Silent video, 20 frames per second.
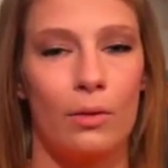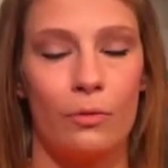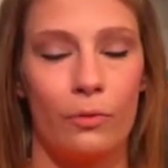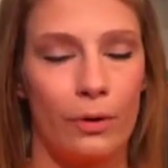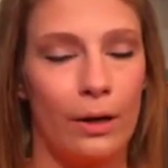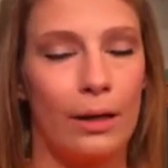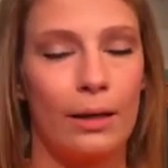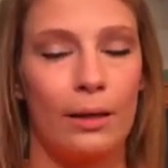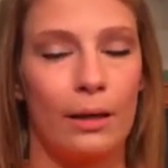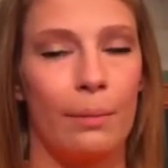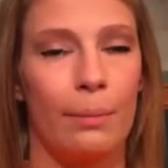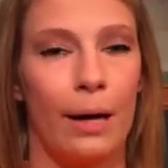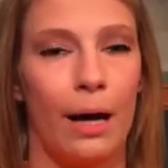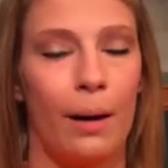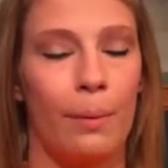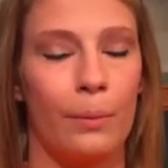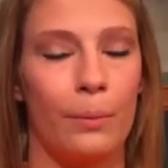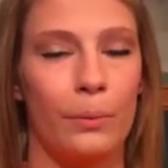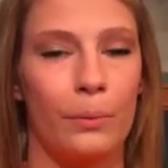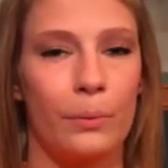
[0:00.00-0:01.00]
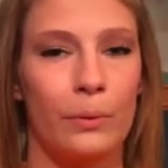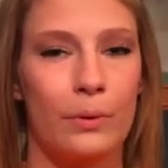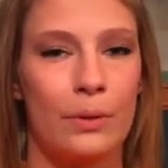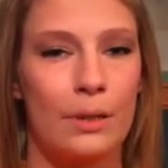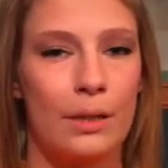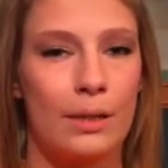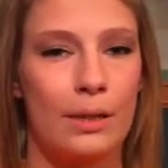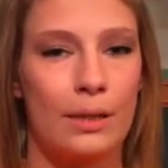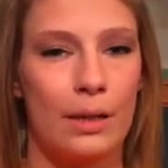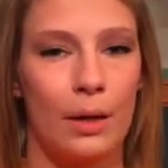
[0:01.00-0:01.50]
reading the Bible.
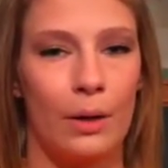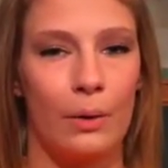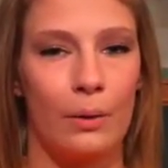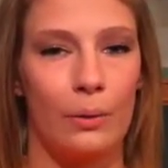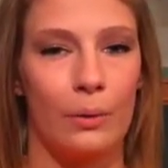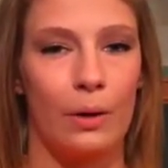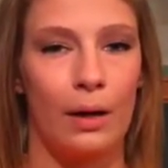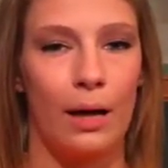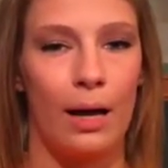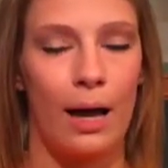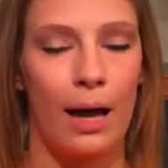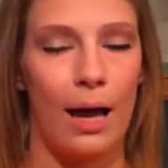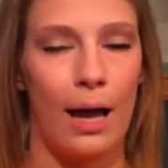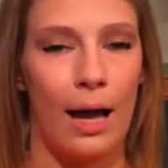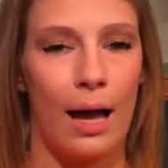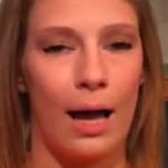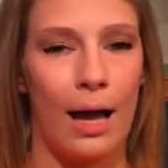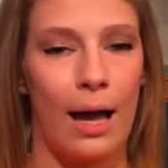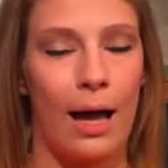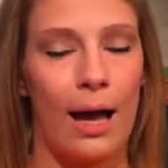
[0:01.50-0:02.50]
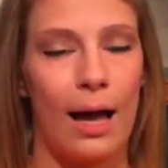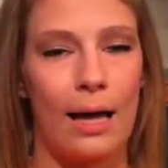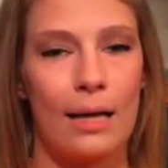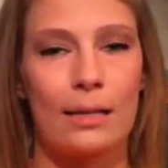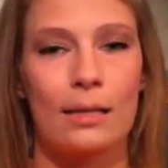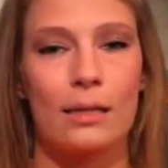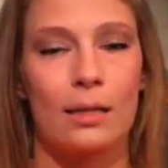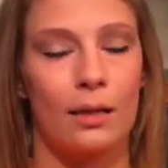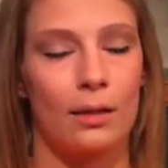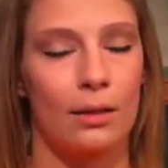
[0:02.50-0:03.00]
So I
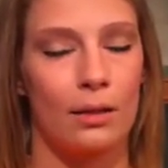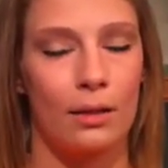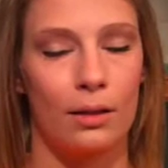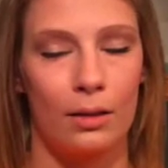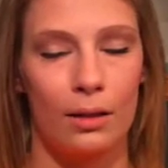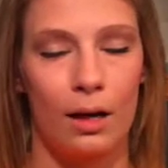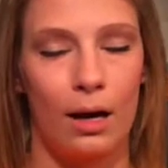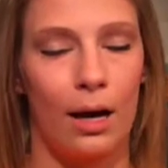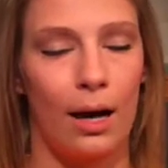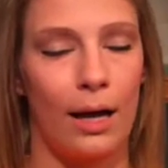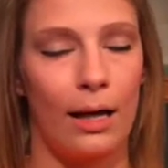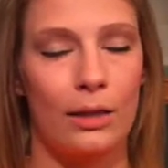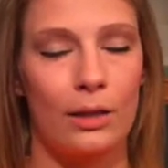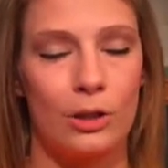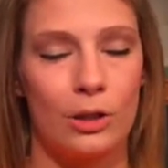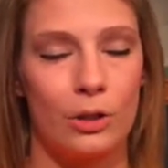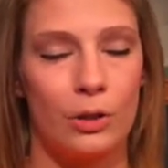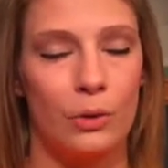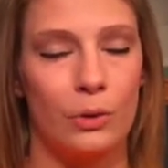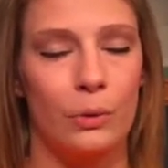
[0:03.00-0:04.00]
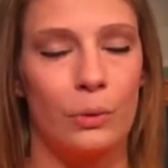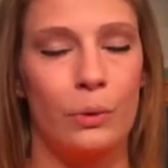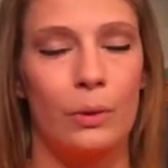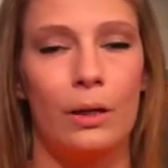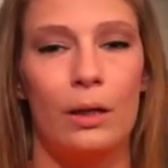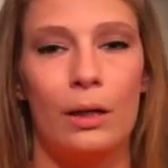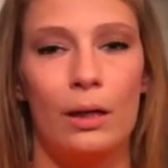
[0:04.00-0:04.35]
asked God to